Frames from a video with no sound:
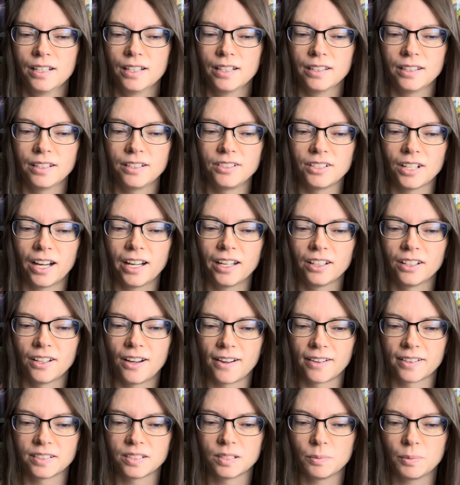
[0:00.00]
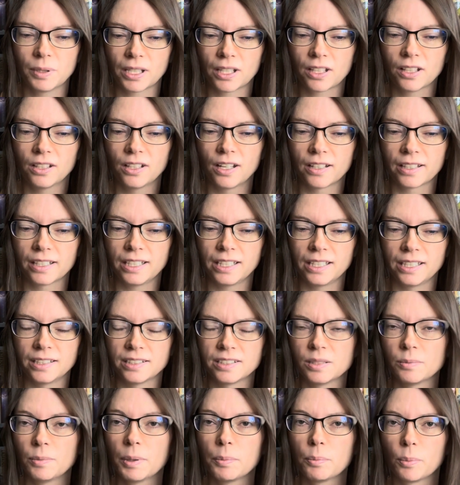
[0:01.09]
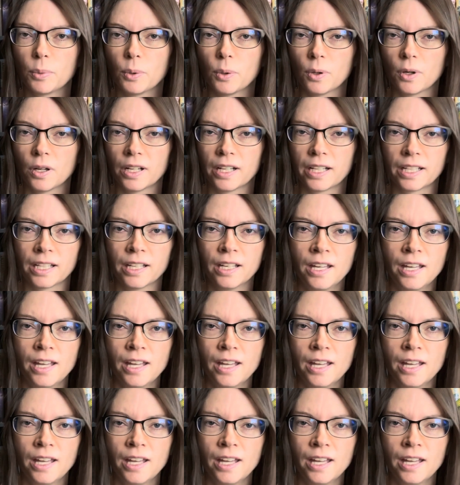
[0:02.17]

the dialogue is a bit clunky, it's a bit boring.